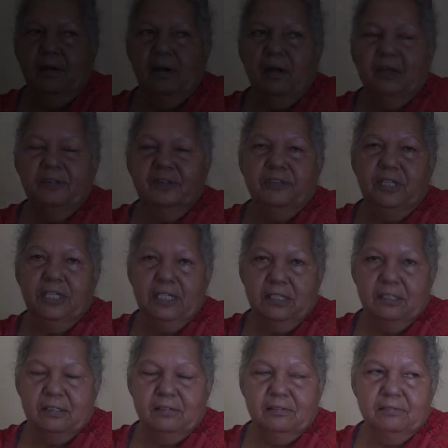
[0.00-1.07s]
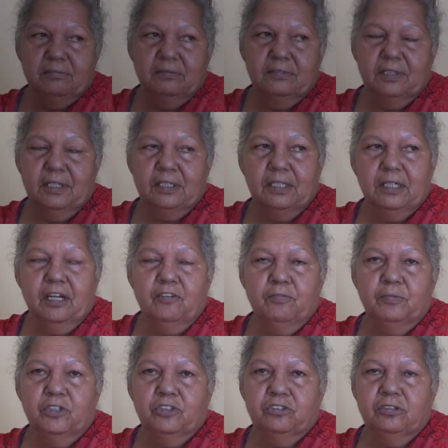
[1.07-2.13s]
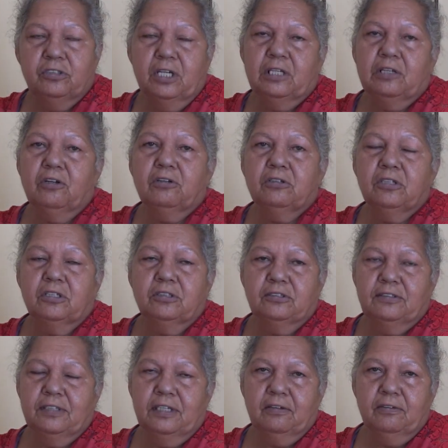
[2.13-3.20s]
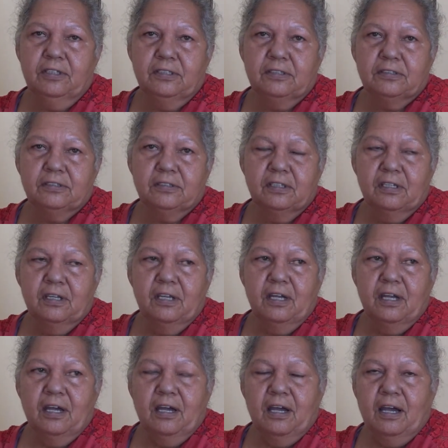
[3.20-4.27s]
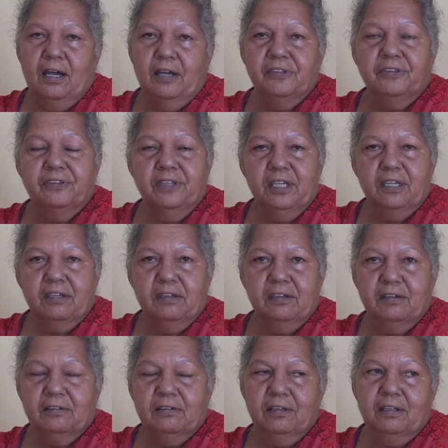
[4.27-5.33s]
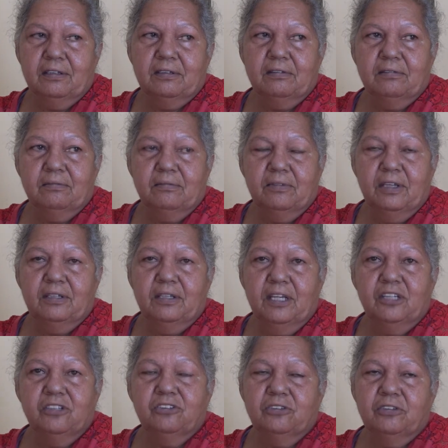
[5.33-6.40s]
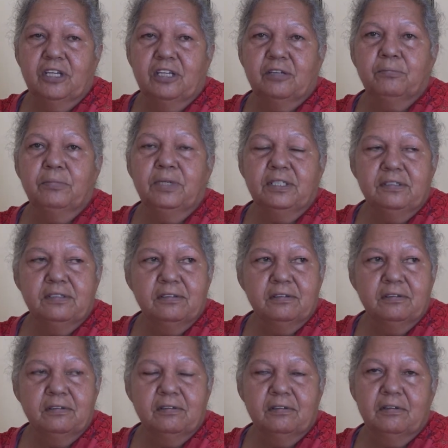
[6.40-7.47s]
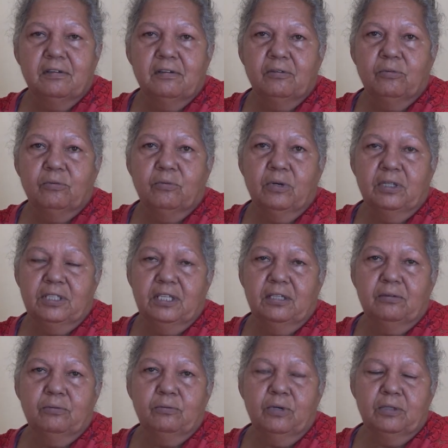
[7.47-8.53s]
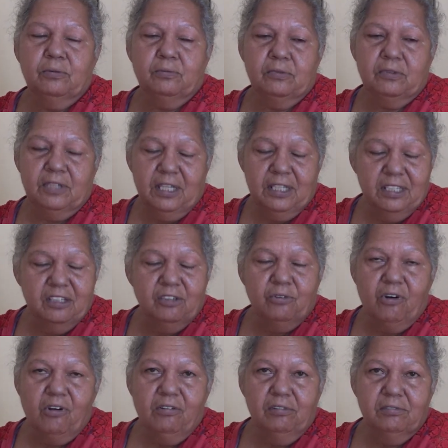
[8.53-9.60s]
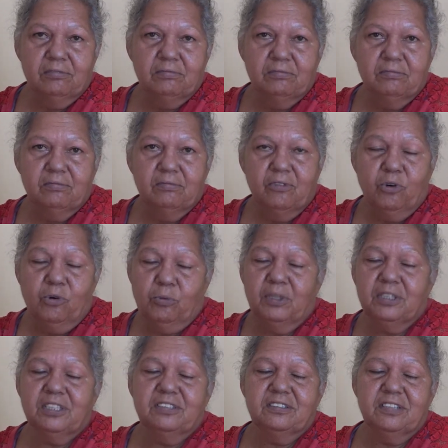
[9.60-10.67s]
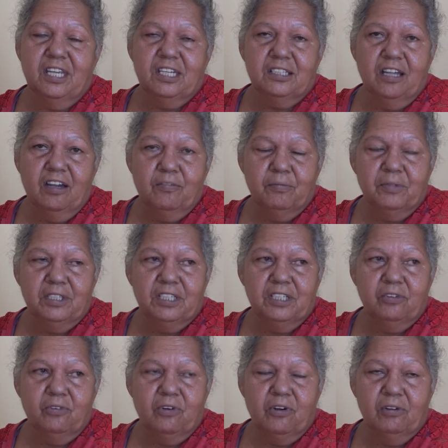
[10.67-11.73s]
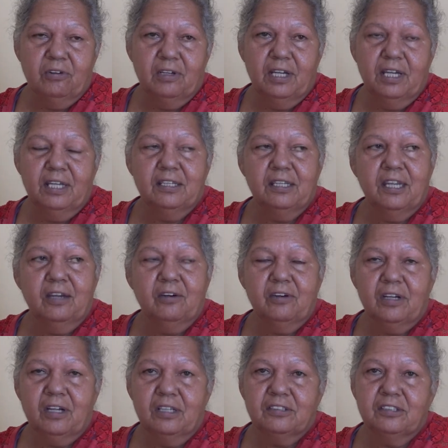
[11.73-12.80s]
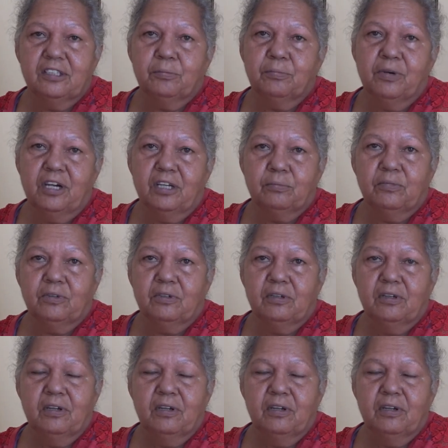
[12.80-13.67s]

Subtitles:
I think that the government should unlock those secrets. I think that they should admit what they did wrong, or what the state government did wrong, and the agriculture department.